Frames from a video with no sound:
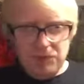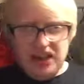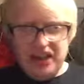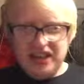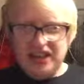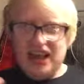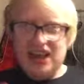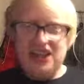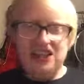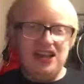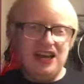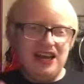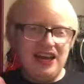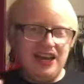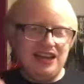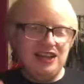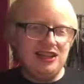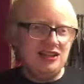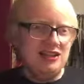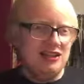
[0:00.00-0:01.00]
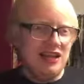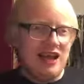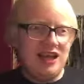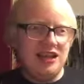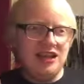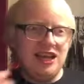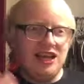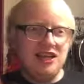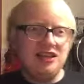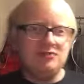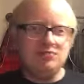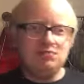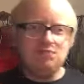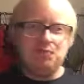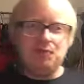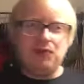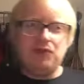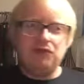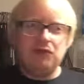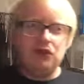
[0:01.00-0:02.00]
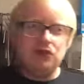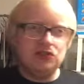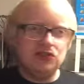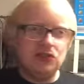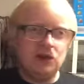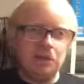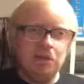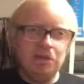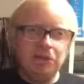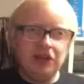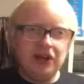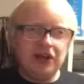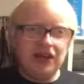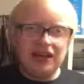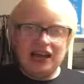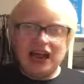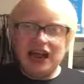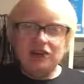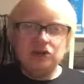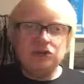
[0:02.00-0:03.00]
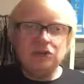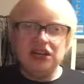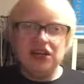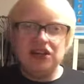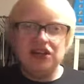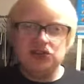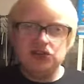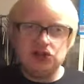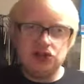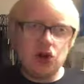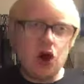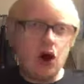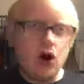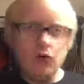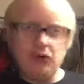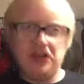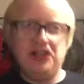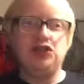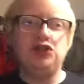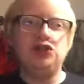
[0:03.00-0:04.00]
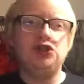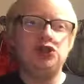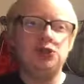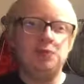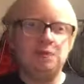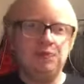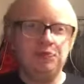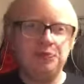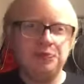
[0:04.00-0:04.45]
Again, you're getting hit with those like caramelized orange.